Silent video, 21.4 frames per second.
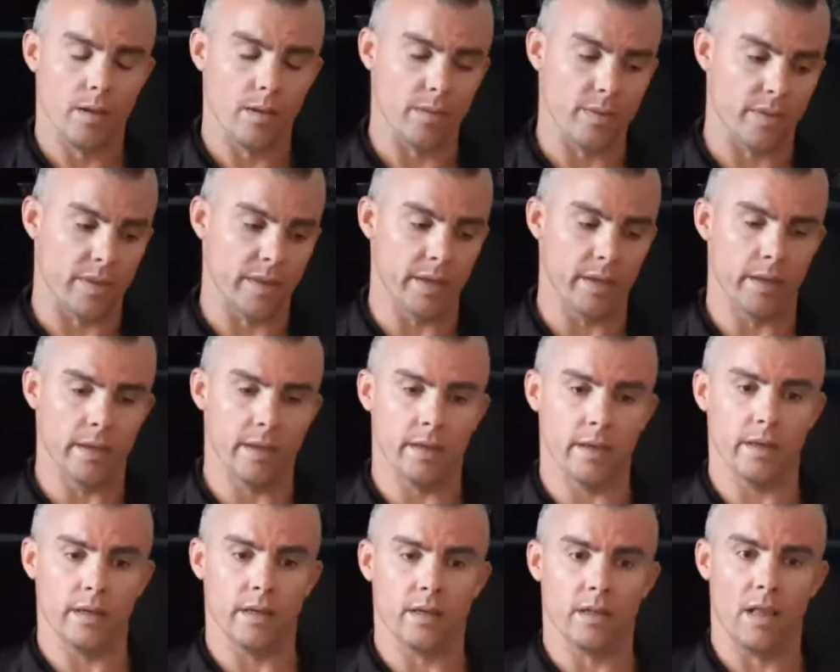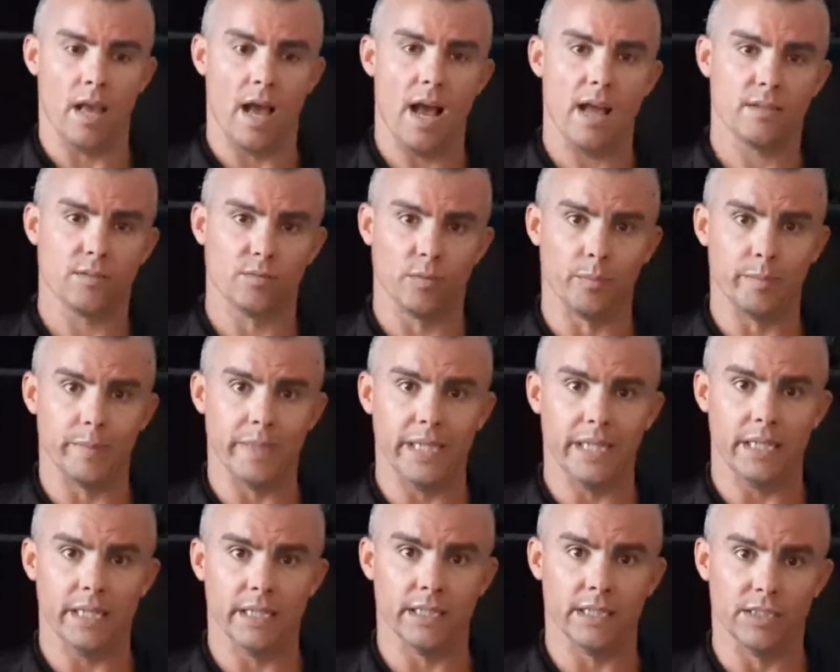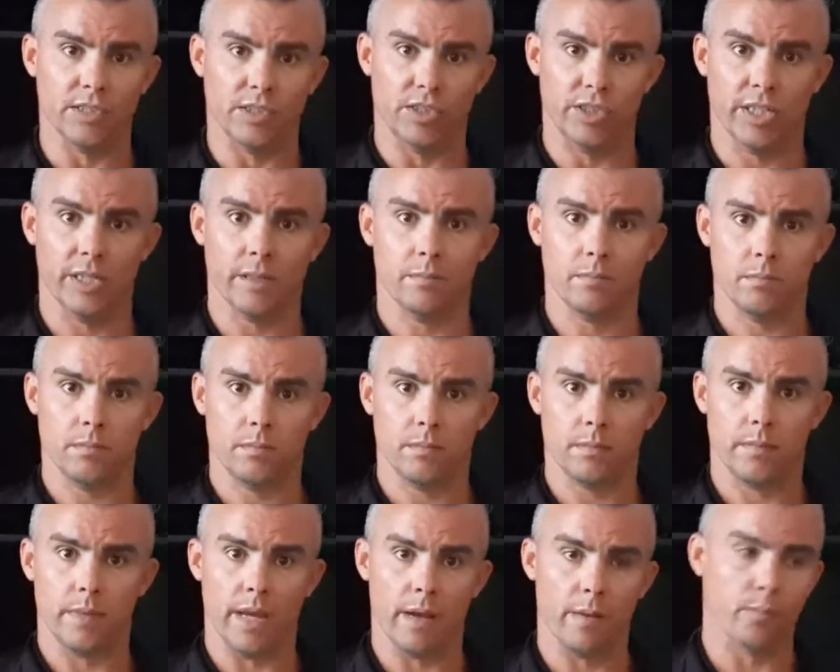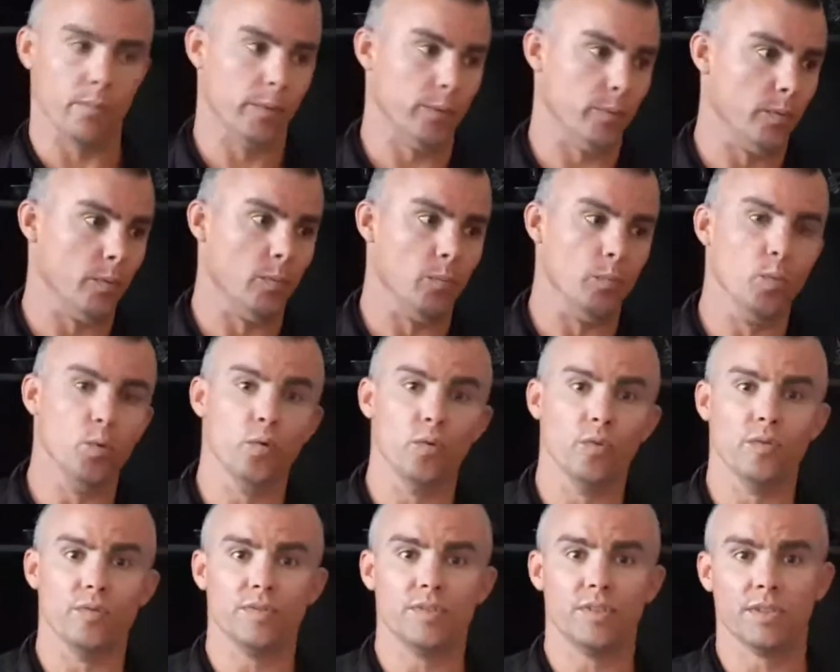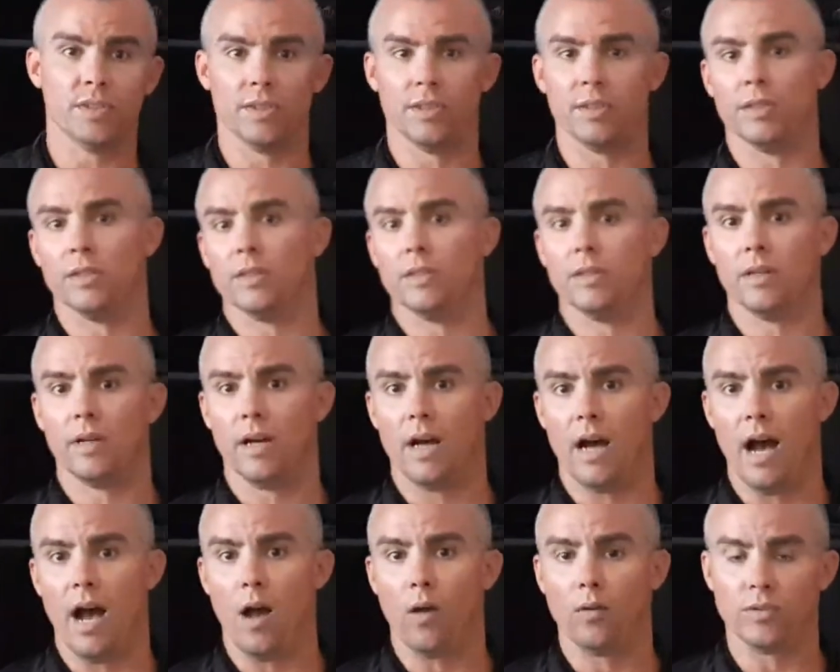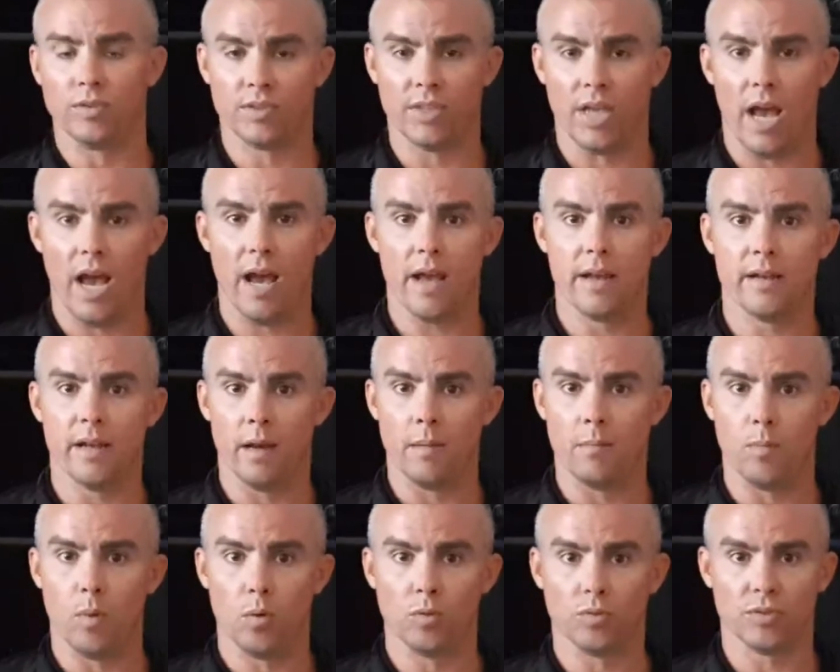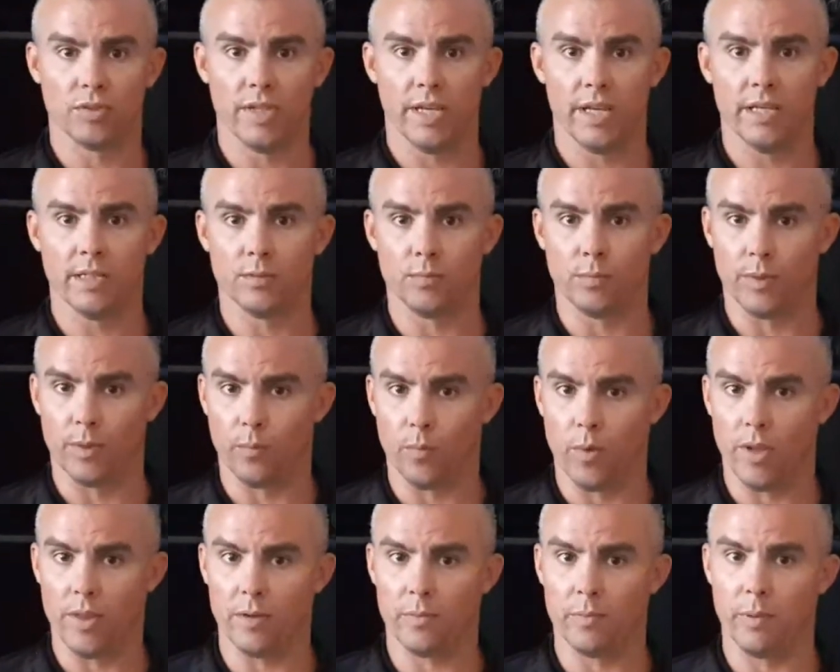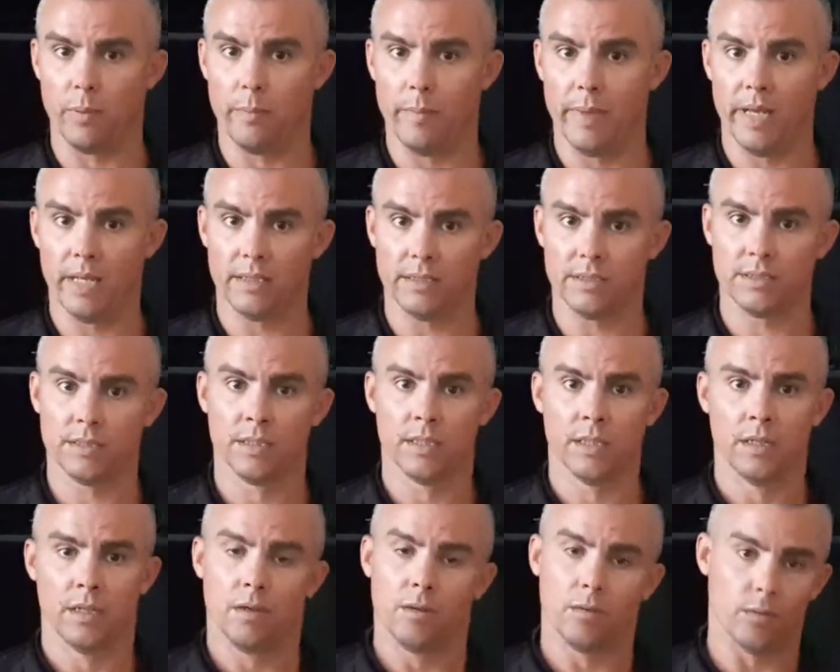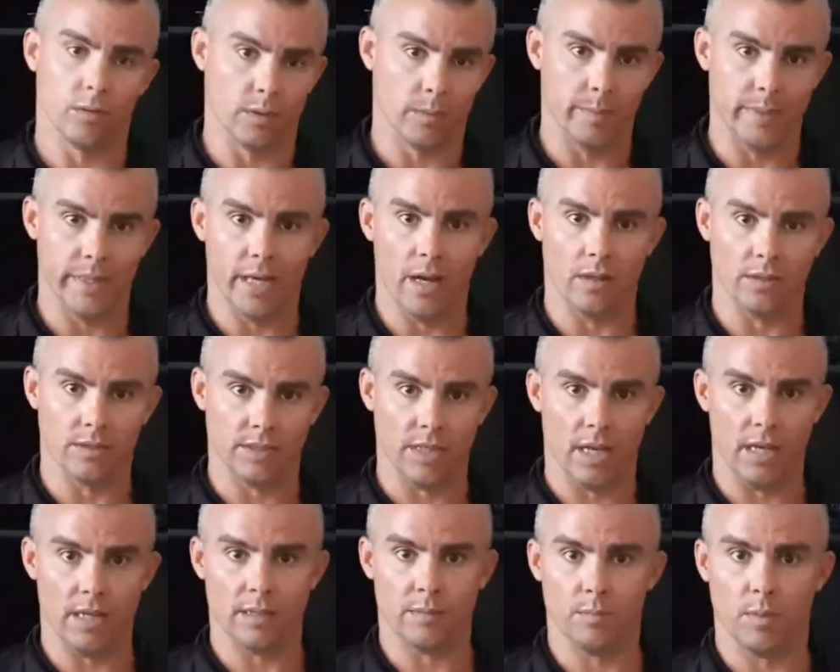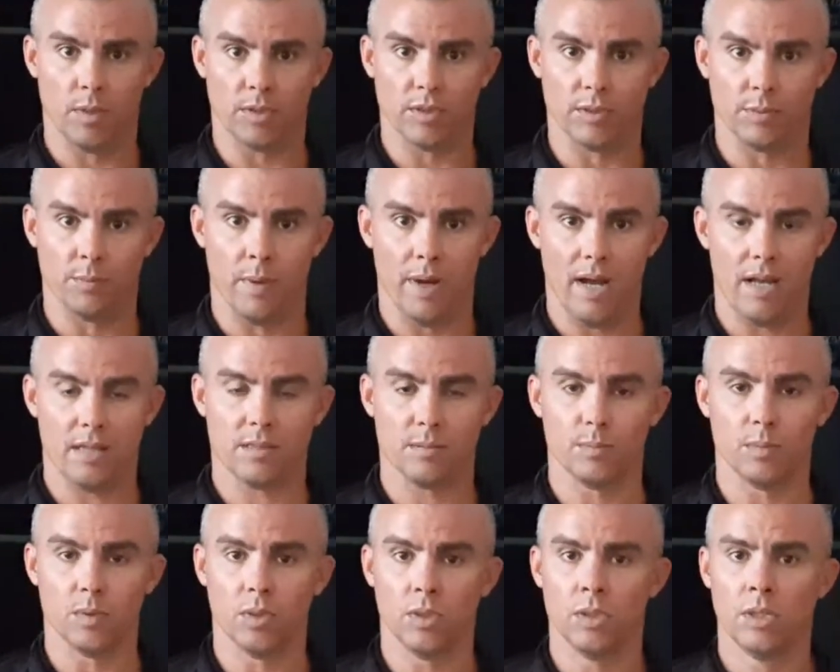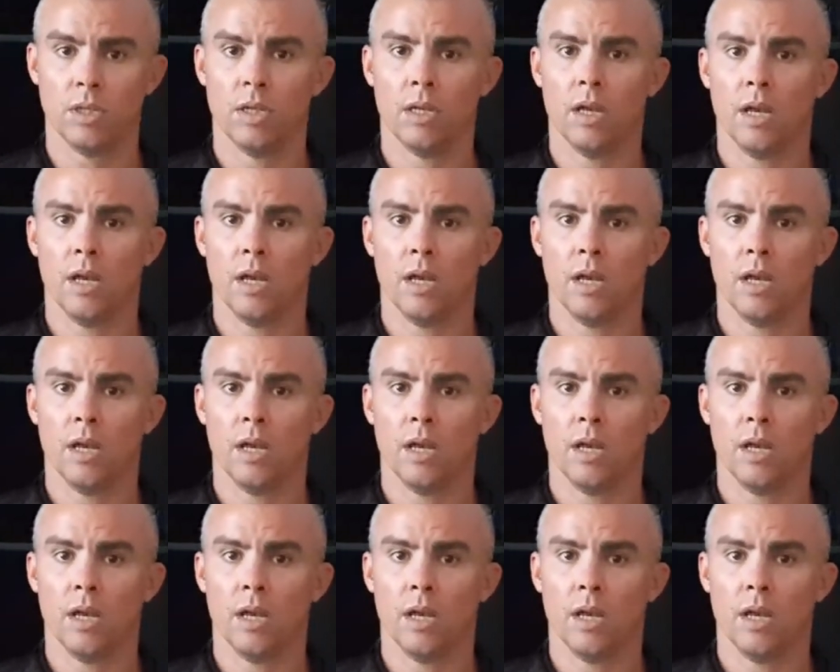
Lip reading: The class will meet in the gym and we will move to outside on most days when the weather permits. We're going to be outside as much as possible.